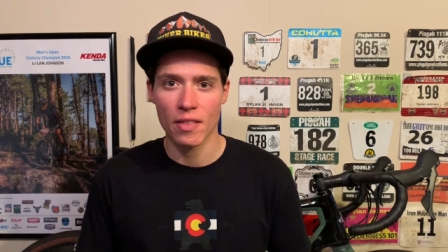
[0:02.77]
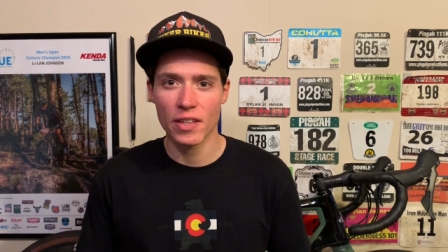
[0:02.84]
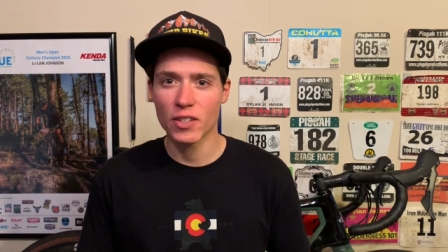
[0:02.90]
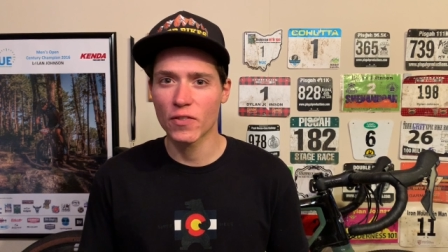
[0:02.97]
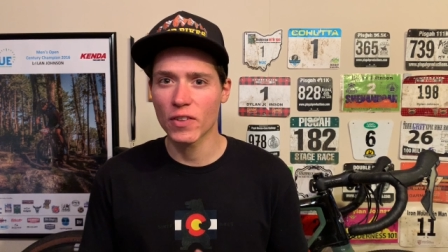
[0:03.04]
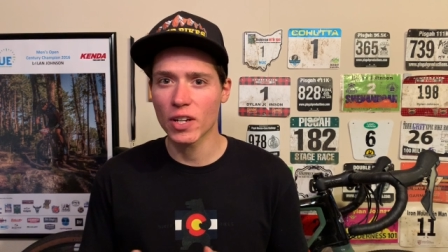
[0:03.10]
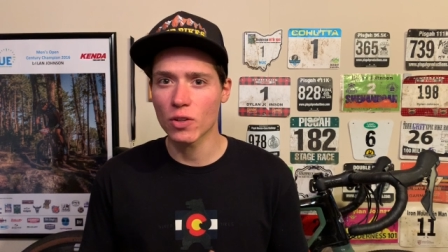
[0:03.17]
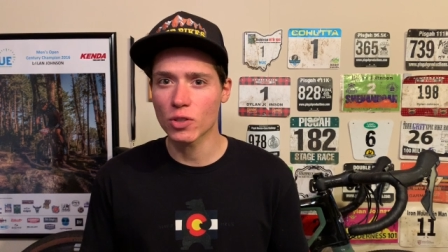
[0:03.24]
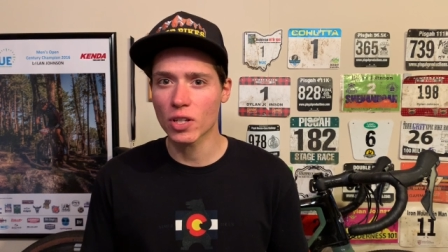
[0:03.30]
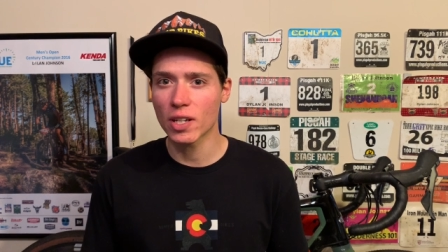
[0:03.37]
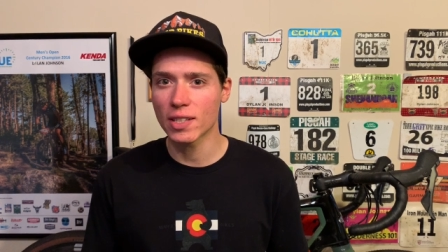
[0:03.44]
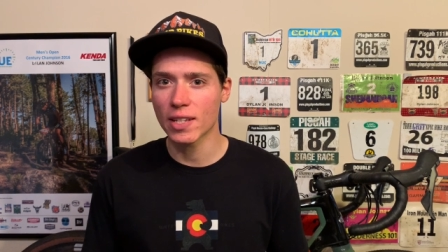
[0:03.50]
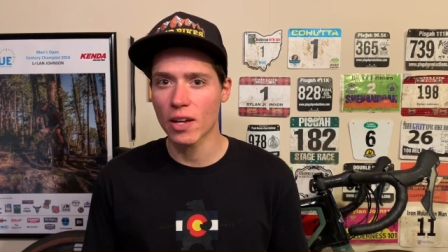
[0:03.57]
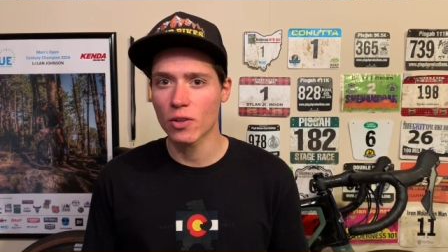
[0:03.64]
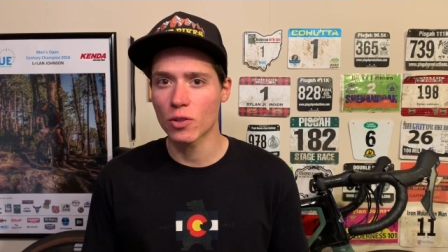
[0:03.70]
This video is going
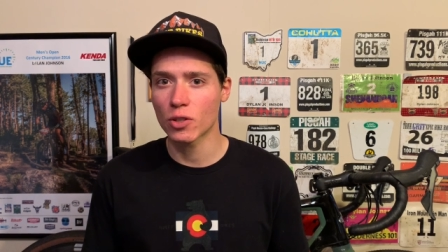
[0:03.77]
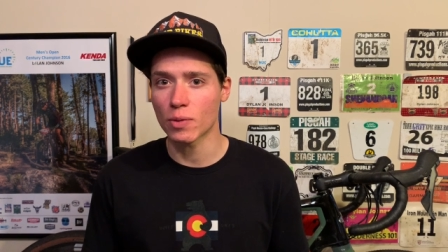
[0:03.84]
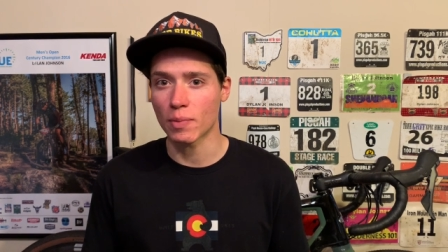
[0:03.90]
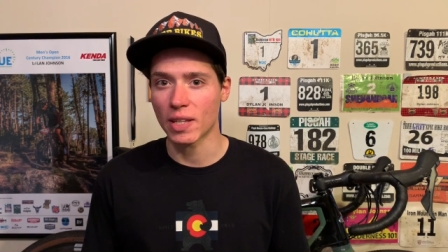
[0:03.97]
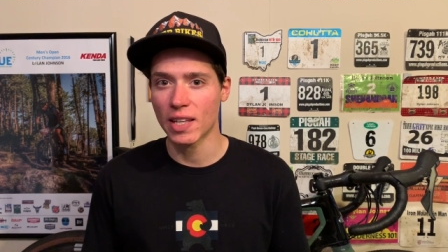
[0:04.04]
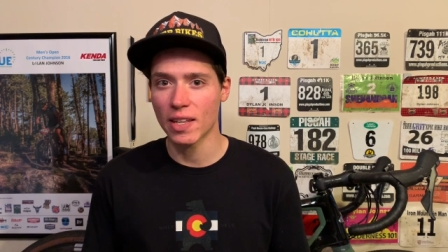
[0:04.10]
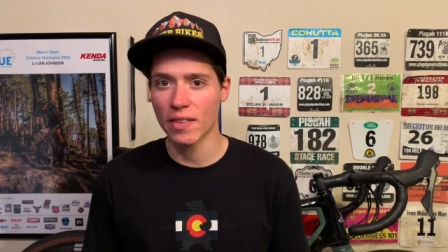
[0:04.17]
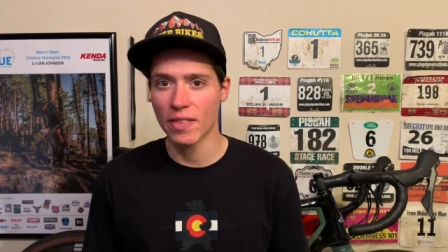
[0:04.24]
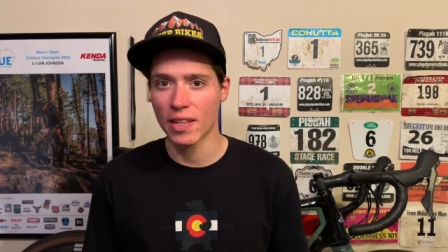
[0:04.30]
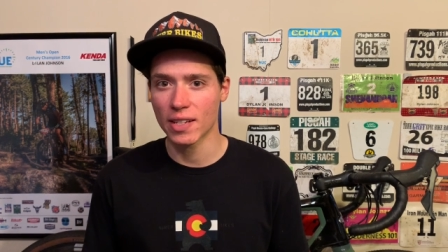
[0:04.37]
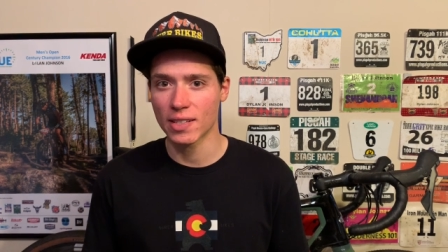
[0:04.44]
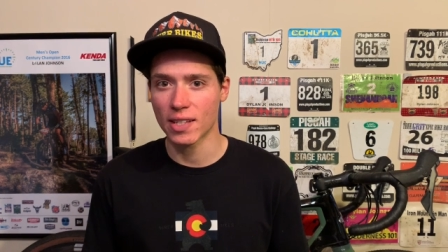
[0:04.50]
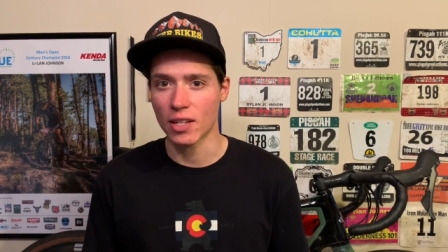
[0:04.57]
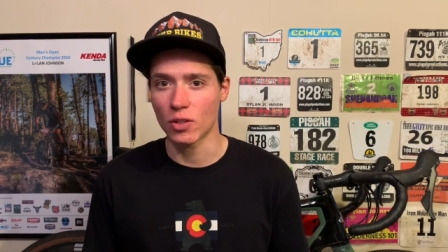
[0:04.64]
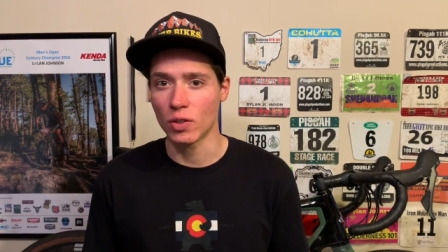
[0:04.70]
to tell you some key
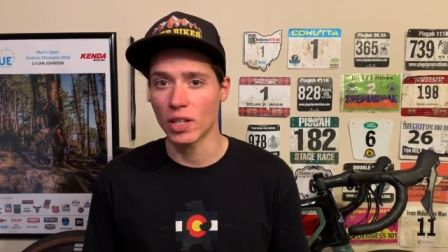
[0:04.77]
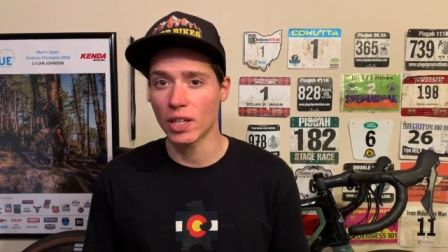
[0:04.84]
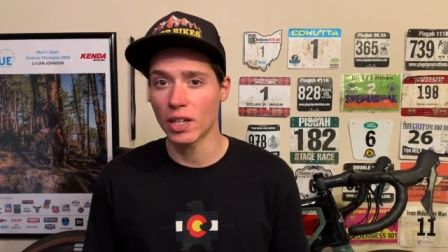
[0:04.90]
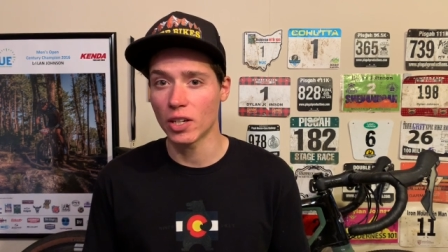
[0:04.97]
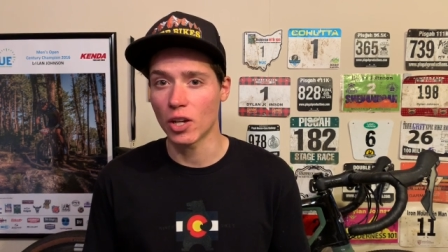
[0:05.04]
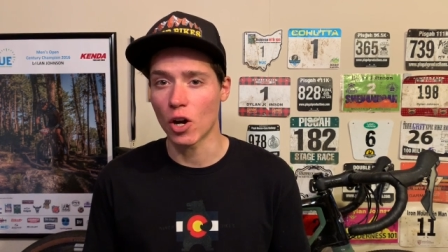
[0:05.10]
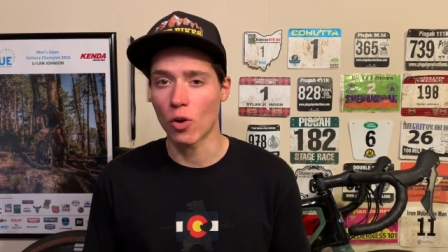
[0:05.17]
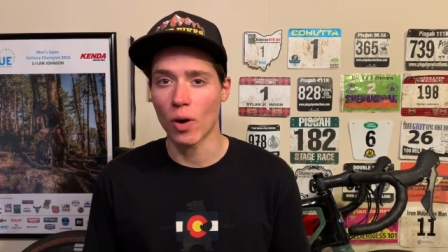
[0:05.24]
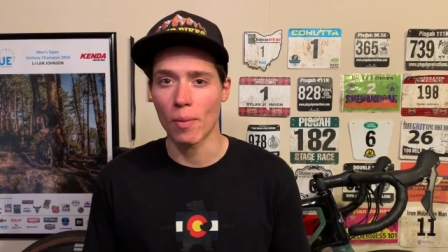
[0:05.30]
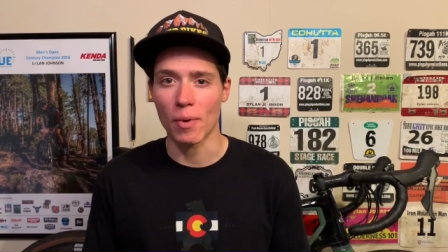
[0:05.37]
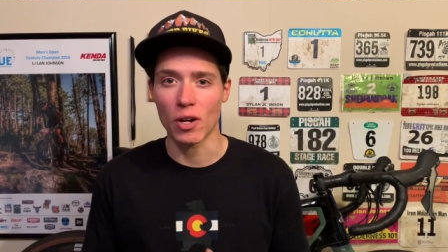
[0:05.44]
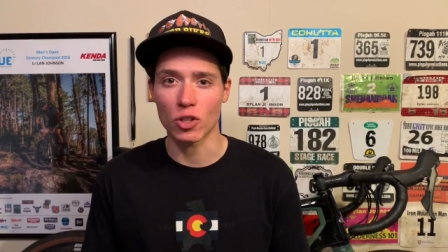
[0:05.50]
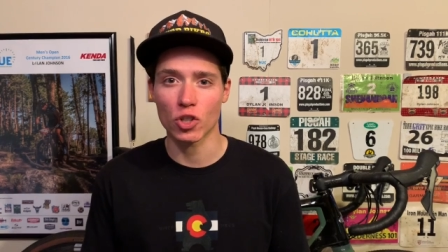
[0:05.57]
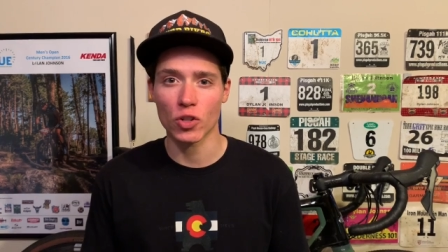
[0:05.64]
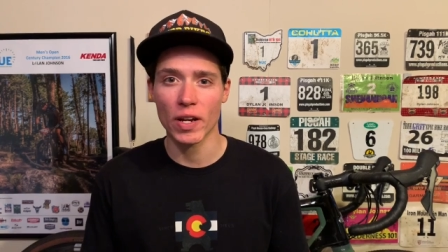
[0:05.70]
things that you need to know
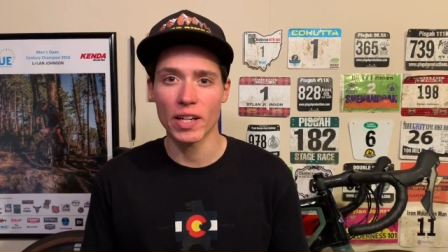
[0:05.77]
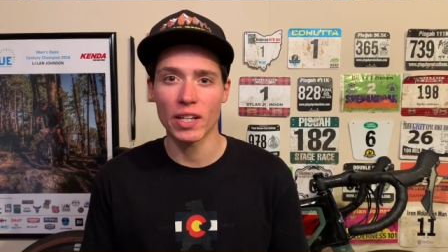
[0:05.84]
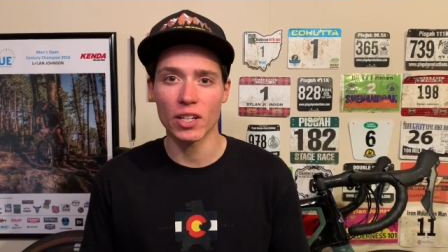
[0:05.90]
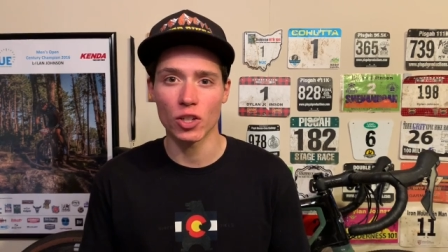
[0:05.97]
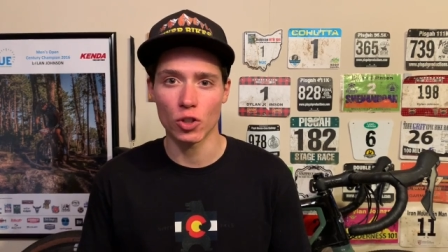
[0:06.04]
about training and